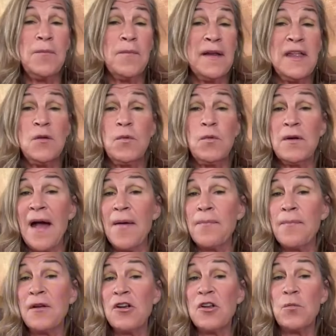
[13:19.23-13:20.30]
money and we got
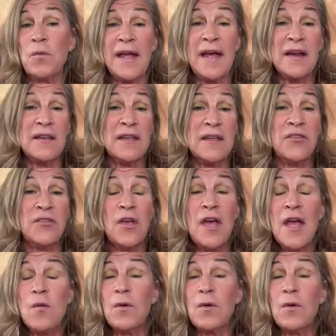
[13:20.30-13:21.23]
married and we had kids,